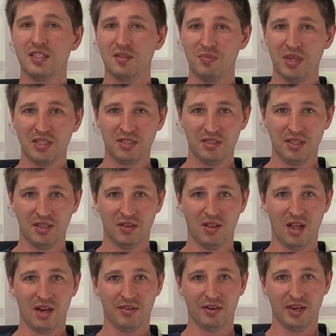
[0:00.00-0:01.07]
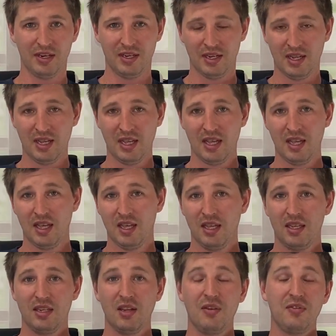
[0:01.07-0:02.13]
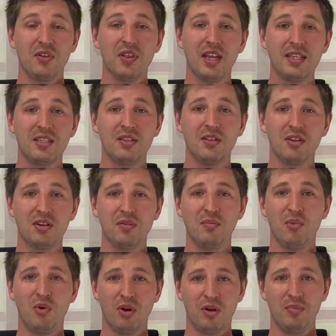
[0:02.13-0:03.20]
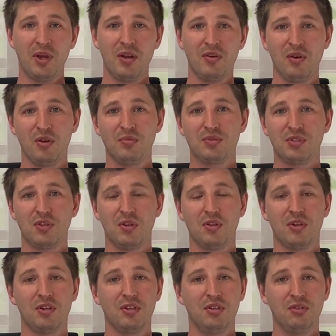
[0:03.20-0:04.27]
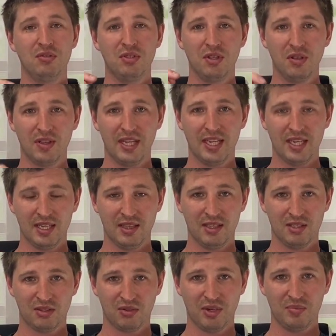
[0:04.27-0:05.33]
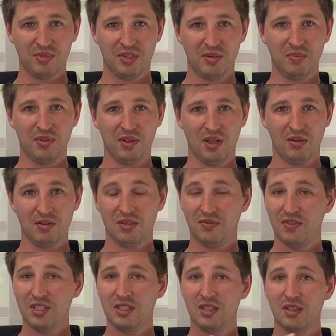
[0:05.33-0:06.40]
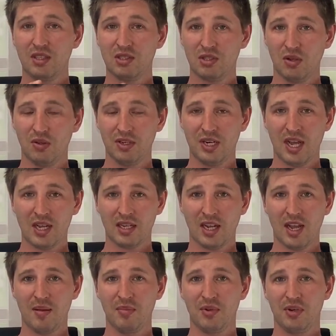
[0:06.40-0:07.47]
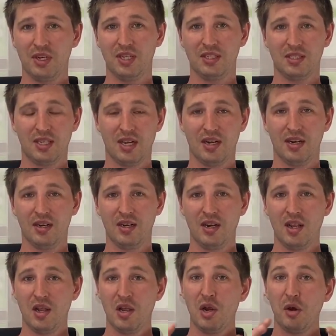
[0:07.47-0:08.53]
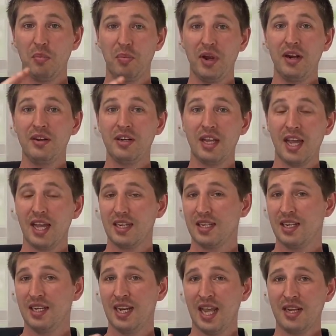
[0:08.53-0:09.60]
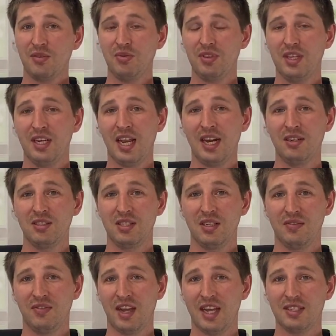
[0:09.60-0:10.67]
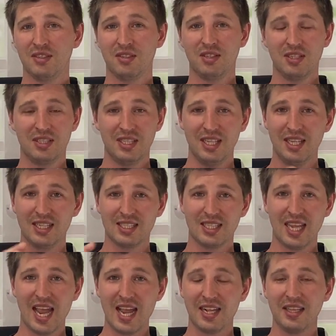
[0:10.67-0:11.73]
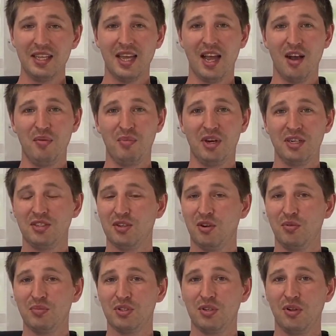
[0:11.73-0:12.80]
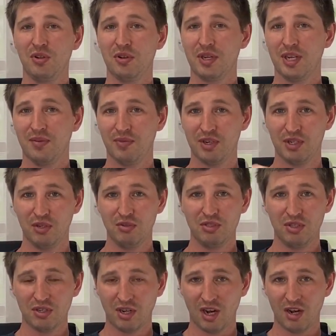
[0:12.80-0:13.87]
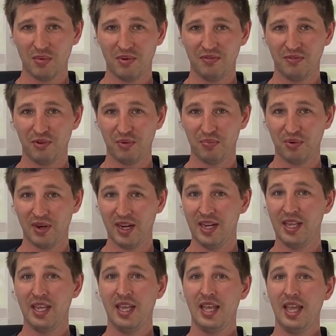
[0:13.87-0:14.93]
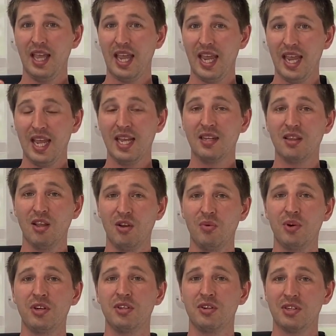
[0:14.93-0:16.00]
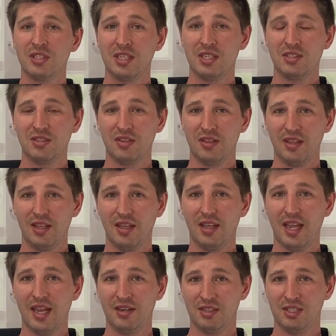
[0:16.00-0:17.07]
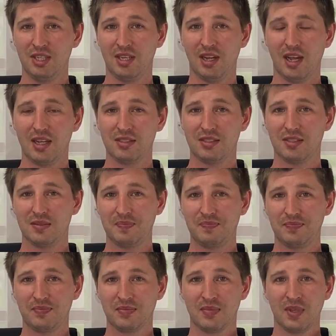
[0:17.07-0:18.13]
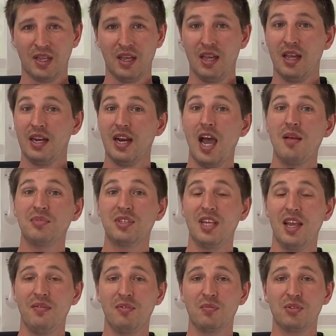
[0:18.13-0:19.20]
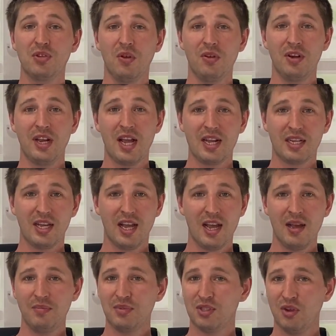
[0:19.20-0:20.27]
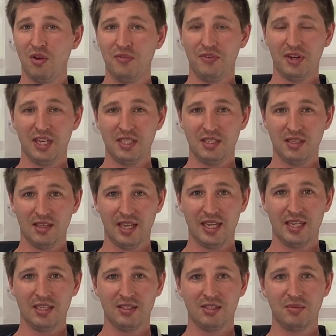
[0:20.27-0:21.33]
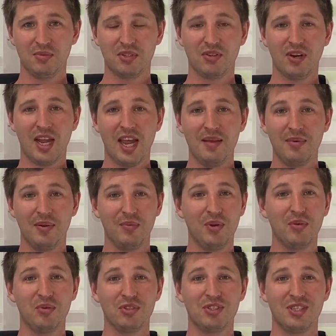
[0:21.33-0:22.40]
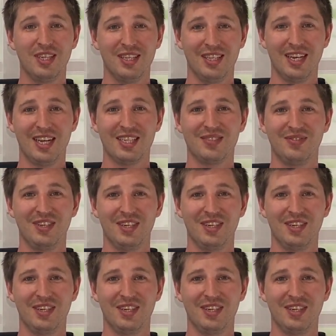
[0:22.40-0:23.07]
especially in the long run. Now, if you'd like to learn more about home solar, use the link in the description below to visit the solar.com Learning Center. Or better yet, connect with an energy advisor to see exactly how much home solar can reduce your carbon footprint and lower your essential energy costs. I'm Sam from solar.com. Don't forget to like and subscribe, and we will see you in the next